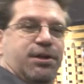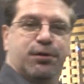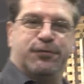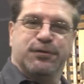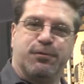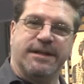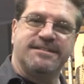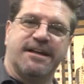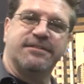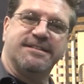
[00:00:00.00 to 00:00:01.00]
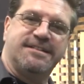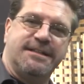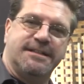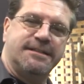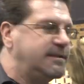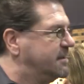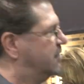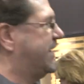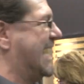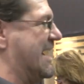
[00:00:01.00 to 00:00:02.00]
New for 2017,
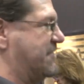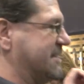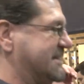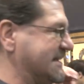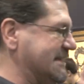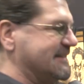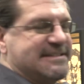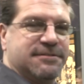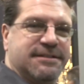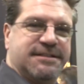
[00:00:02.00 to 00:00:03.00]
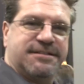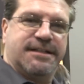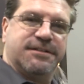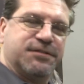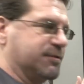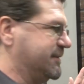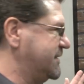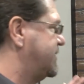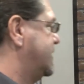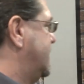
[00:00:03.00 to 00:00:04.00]
we have the D-Series
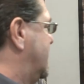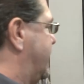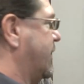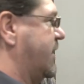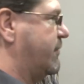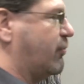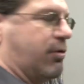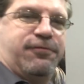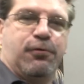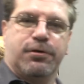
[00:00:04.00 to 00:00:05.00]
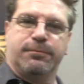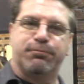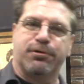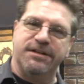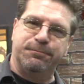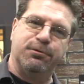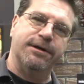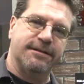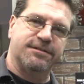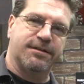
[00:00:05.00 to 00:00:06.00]
instruments. They're at a more affordable price
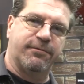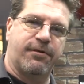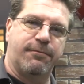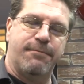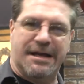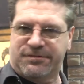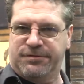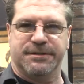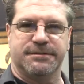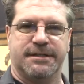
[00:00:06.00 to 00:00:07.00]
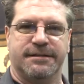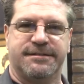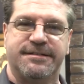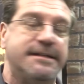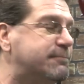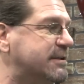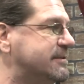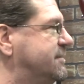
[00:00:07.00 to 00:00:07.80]
point than some of our master-built and team-built